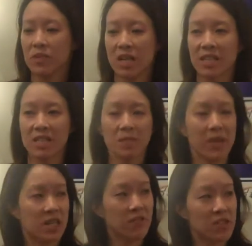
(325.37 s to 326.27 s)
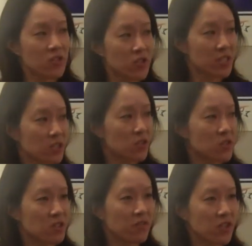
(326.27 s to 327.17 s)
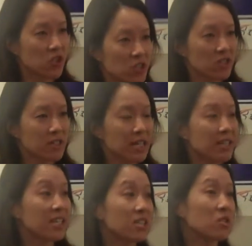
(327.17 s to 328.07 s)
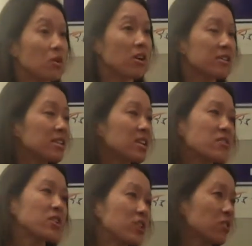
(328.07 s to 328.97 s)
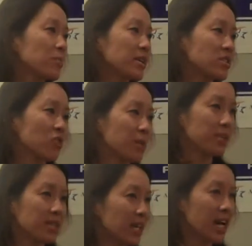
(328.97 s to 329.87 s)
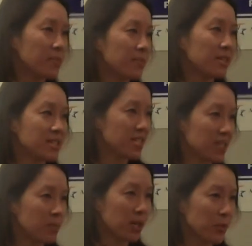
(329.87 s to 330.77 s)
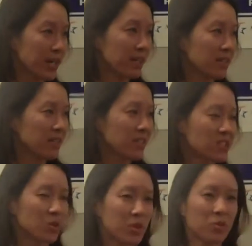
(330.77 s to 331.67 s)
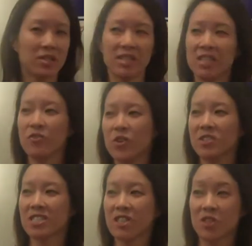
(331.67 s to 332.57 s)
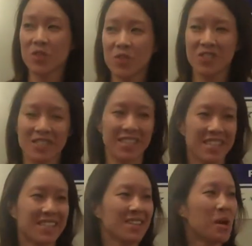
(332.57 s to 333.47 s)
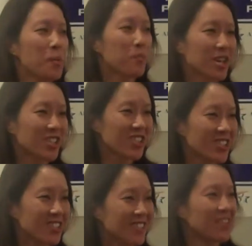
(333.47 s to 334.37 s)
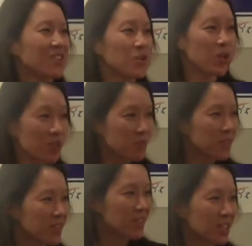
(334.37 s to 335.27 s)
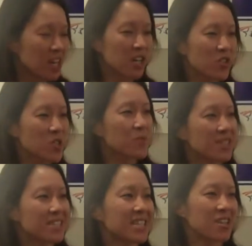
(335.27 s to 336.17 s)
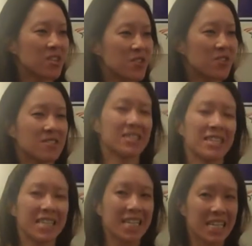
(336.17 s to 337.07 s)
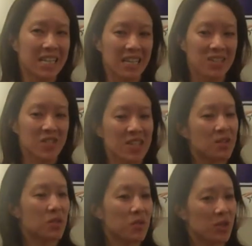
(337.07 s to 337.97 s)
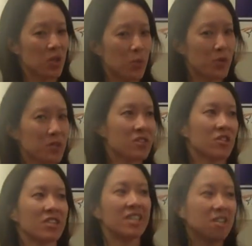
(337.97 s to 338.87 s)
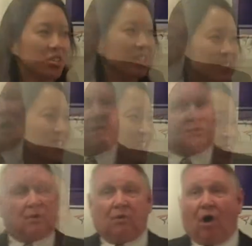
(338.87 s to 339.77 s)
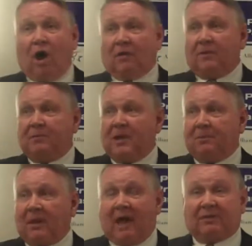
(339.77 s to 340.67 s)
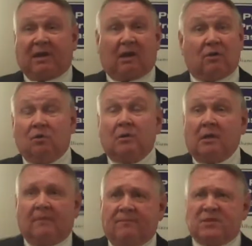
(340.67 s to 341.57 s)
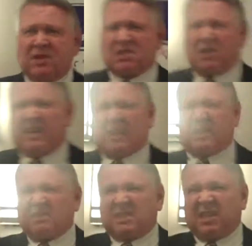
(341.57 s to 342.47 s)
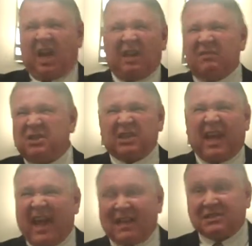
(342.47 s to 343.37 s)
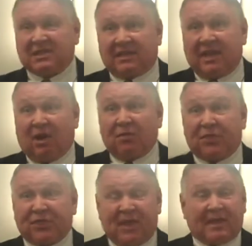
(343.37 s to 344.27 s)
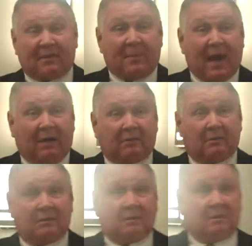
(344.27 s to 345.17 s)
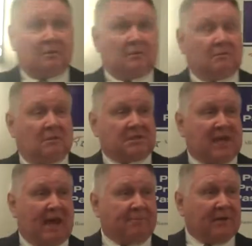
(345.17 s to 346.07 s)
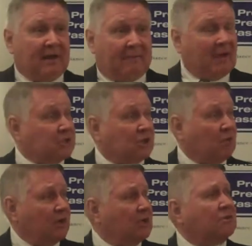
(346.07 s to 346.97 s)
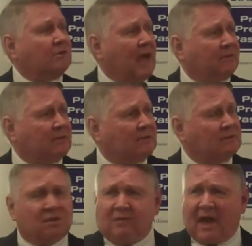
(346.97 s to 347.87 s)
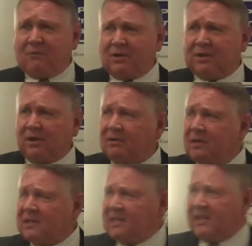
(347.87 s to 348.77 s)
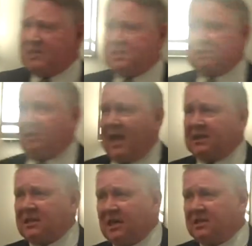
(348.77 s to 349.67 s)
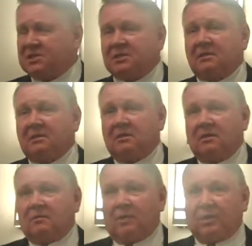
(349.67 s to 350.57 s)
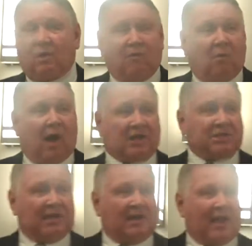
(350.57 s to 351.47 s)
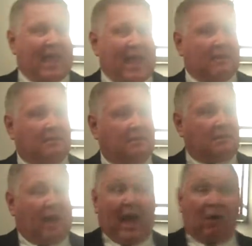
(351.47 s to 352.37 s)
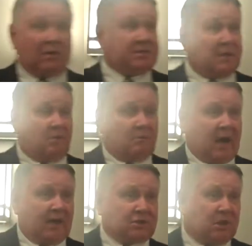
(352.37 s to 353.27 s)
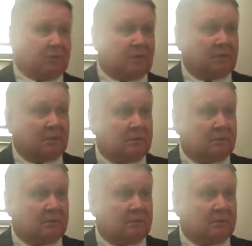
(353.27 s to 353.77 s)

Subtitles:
cutting the benefits for seniors in the future. And yet you hardly ever hear about scrapping the cap inside the Beltway. So we really need folks like you to pressure your congressmen and senators so that, we'll start hearing it. Work through all the people out there who just look at those television ads and they don't think about what's happening. I'm not sure. What do you do that? Do you do that with your kids and grandkids when they're over watching an ad? I always did it with my children.